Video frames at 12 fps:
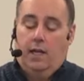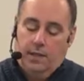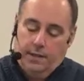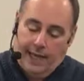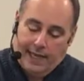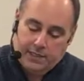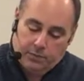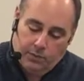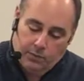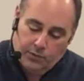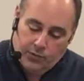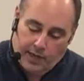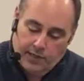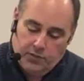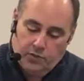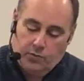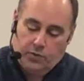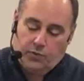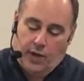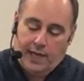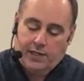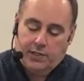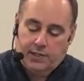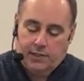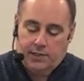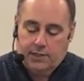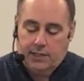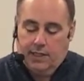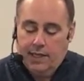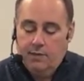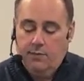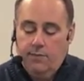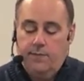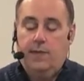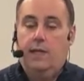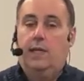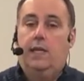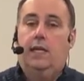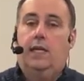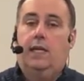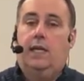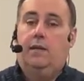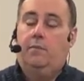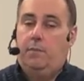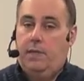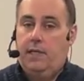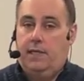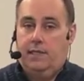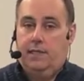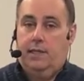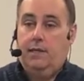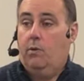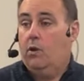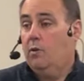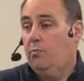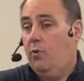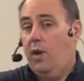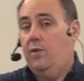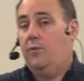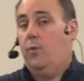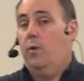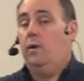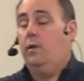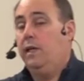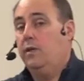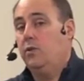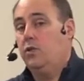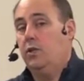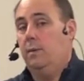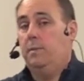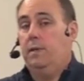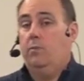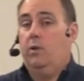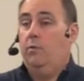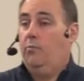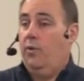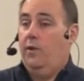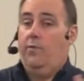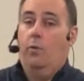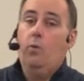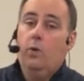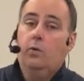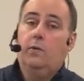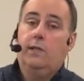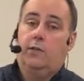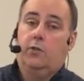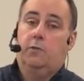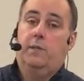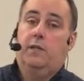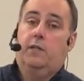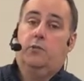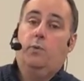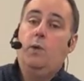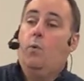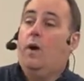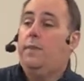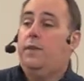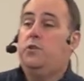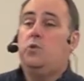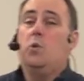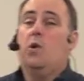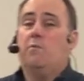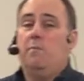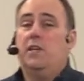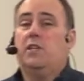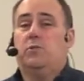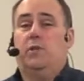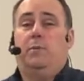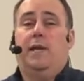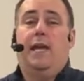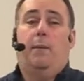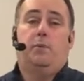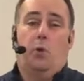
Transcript: that's what we're trying to do. We're trying to, to live in peace. And we're going to pray for our leadership and we're going to pray for world leaders because we want the door of ministry to be kept